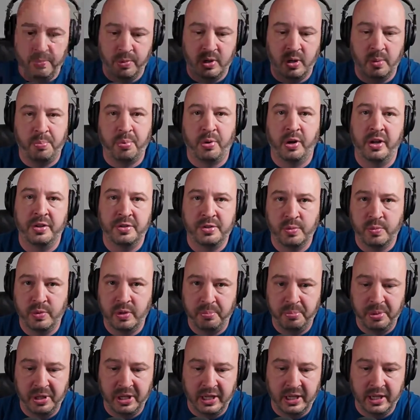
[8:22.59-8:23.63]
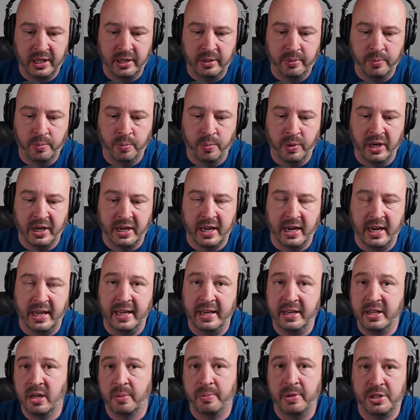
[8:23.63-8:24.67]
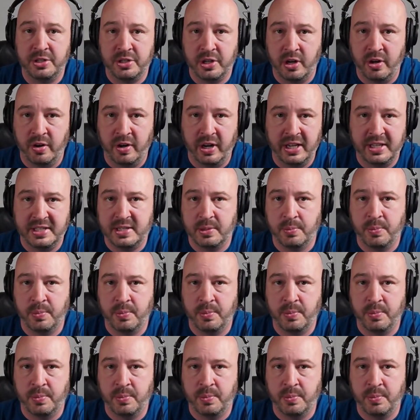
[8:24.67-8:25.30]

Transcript: what an appraisal would be, what kind of income it generates,